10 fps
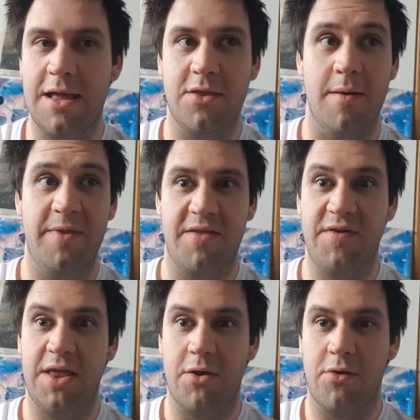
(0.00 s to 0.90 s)
time of this
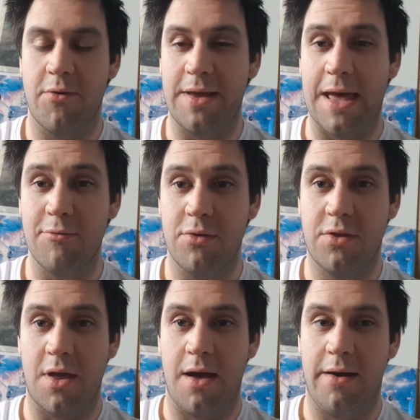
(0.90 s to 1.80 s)
video going
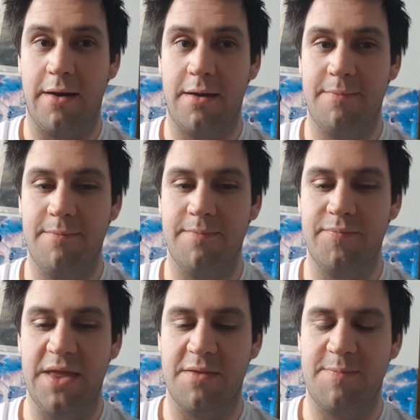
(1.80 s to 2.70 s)
out,
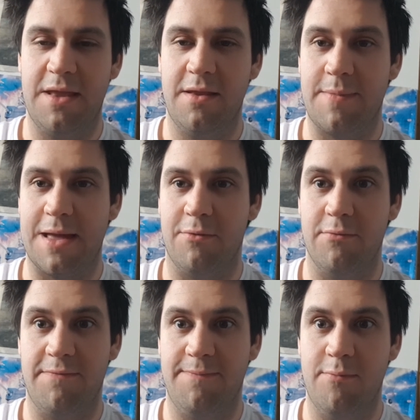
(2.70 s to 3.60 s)
it's been
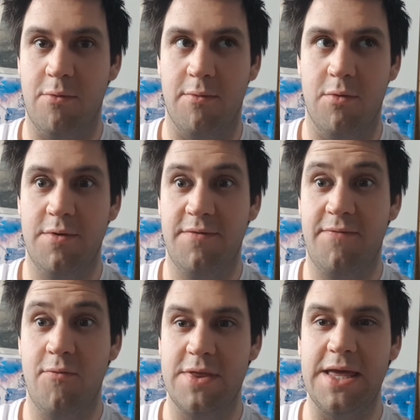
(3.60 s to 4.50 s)
about
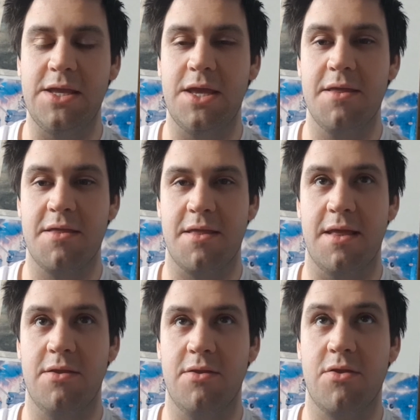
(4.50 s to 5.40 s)
14 years
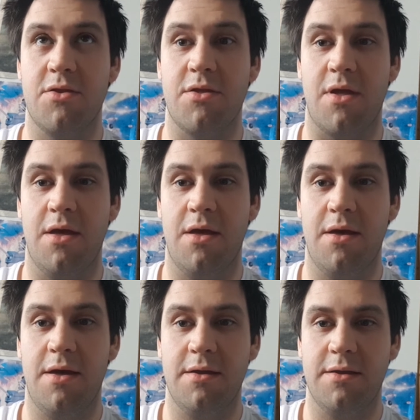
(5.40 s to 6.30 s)
since
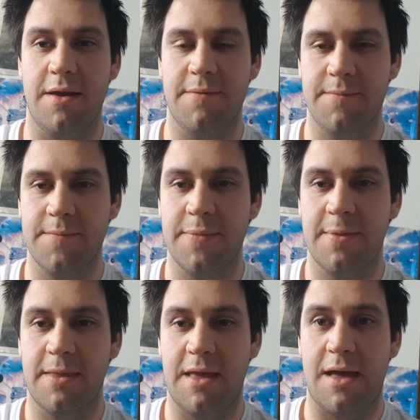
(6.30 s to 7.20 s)
at
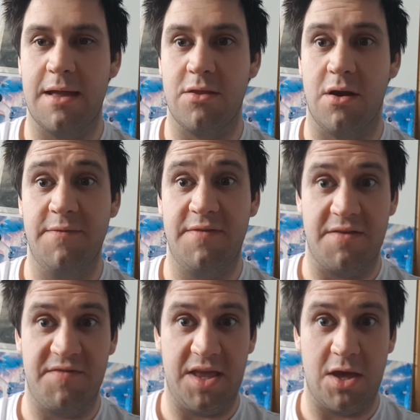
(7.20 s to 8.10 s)
time of this
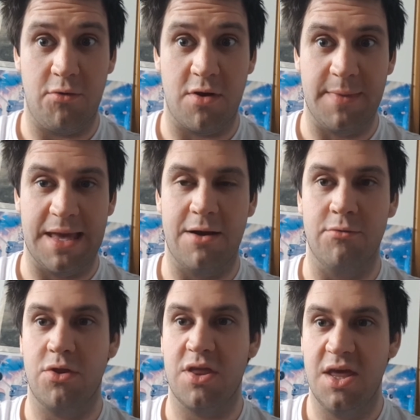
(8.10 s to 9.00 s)
video coming
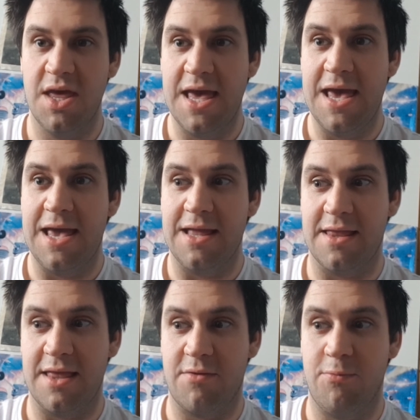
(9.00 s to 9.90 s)
out,
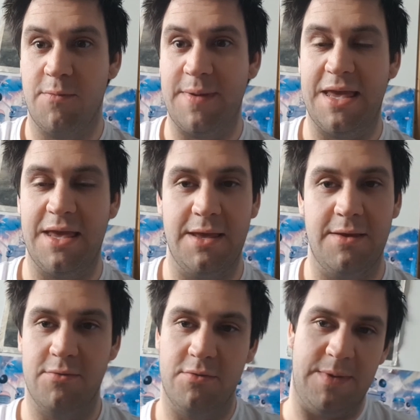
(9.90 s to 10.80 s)
it would
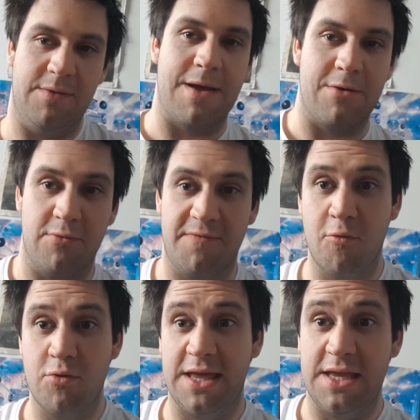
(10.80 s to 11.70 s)
be around
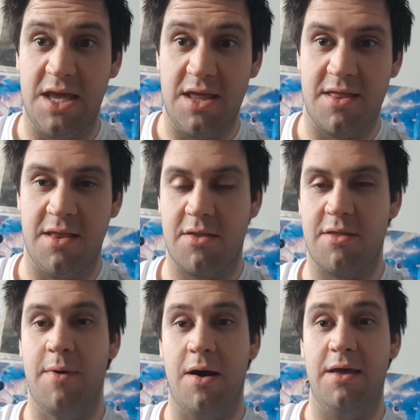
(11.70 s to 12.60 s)
14 years since
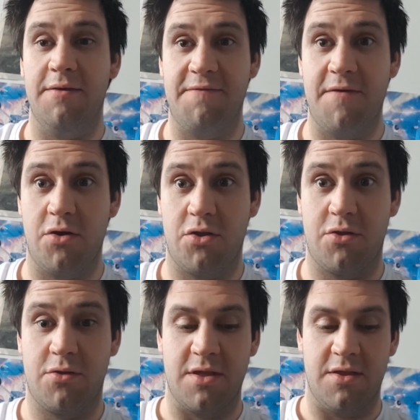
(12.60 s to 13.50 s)
the
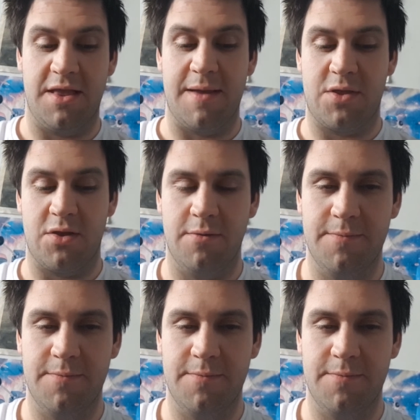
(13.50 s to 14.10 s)
episode,